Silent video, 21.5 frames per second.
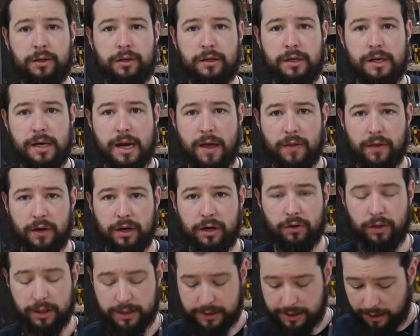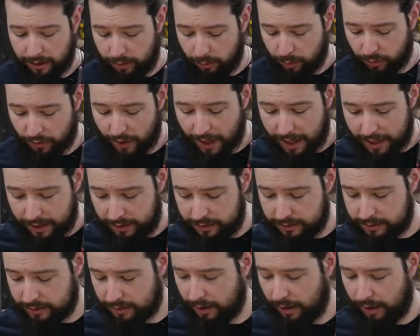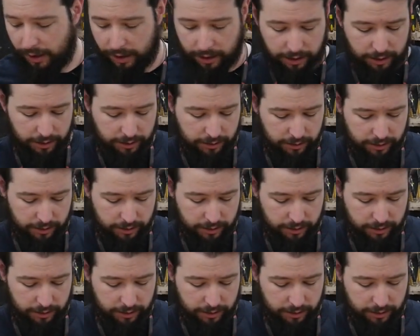Now that I know exactly what that is, I can